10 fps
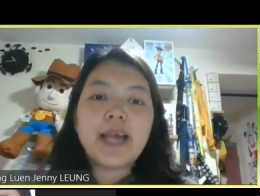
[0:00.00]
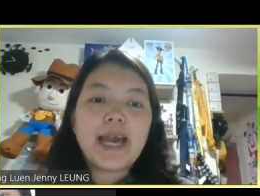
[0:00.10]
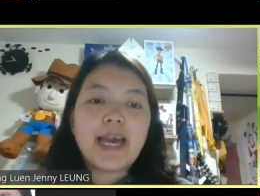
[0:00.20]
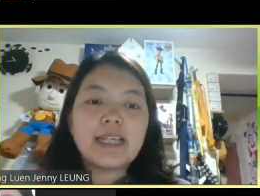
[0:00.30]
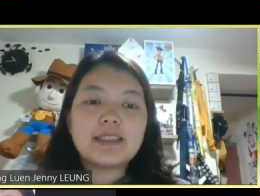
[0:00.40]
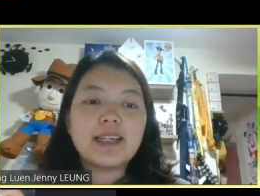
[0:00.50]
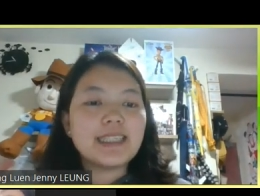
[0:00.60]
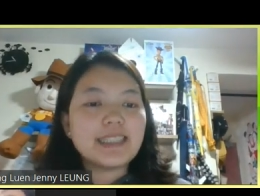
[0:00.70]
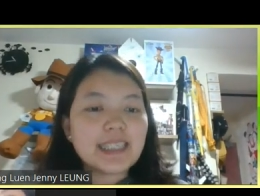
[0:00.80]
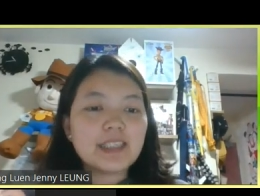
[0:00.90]
And so
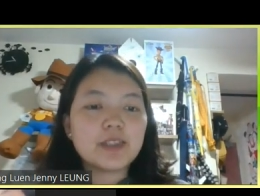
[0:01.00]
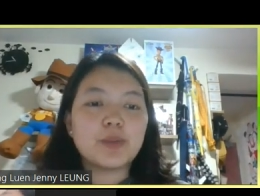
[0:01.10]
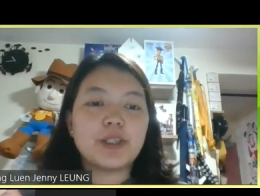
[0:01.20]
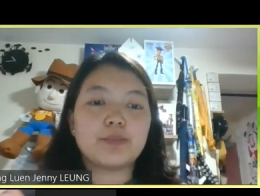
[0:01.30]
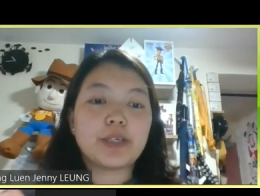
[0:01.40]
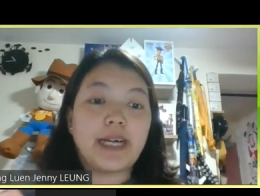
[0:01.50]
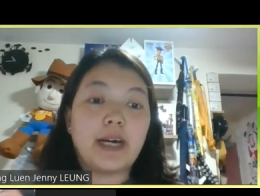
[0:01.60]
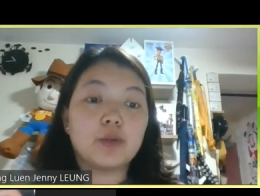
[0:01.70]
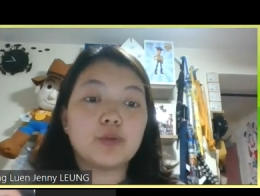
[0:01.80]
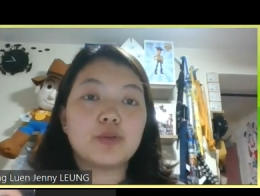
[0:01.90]
let's take a look with the
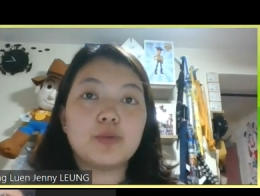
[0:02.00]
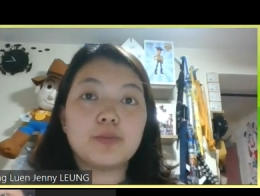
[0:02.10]
breakout,